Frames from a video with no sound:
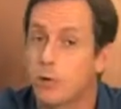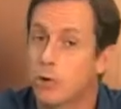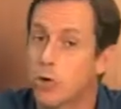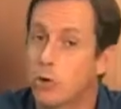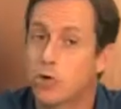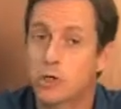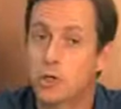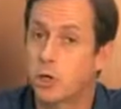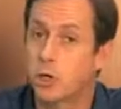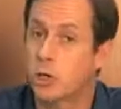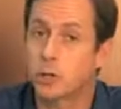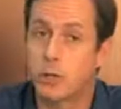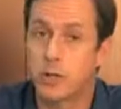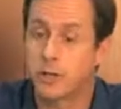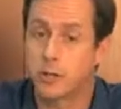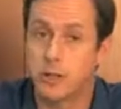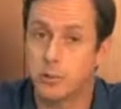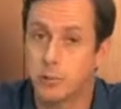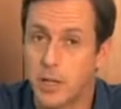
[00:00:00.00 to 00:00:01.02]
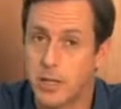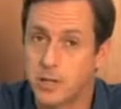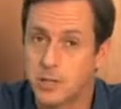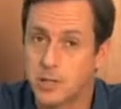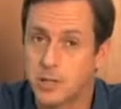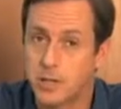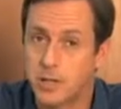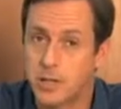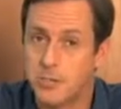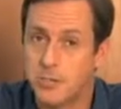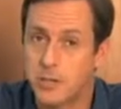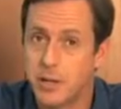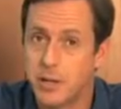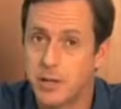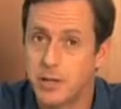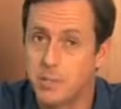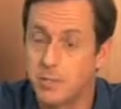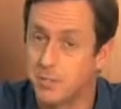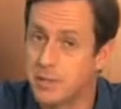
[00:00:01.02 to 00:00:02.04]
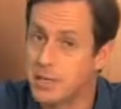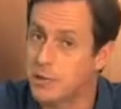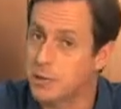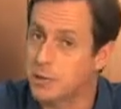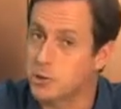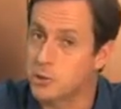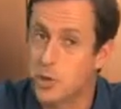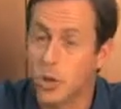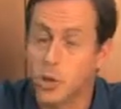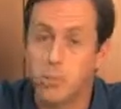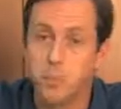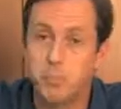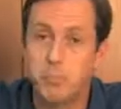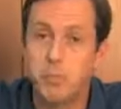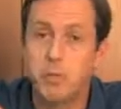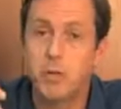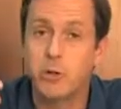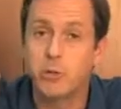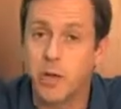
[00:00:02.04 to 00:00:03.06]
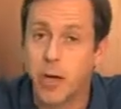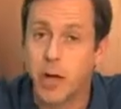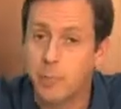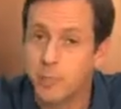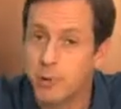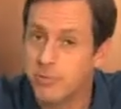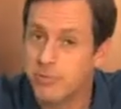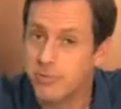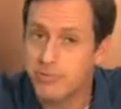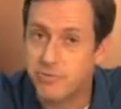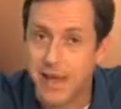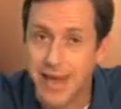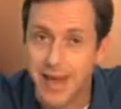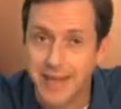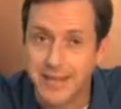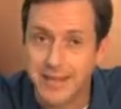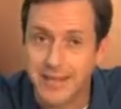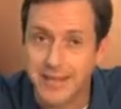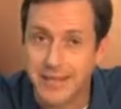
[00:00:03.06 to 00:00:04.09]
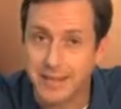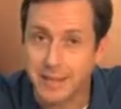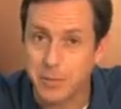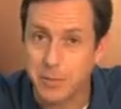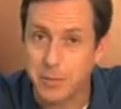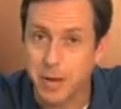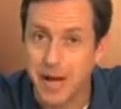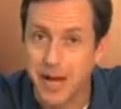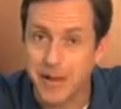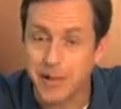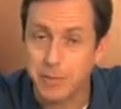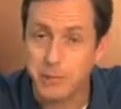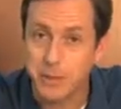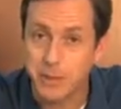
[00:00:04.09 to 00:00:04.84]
No sugar into the bloodstream means no buildup of fat in the body,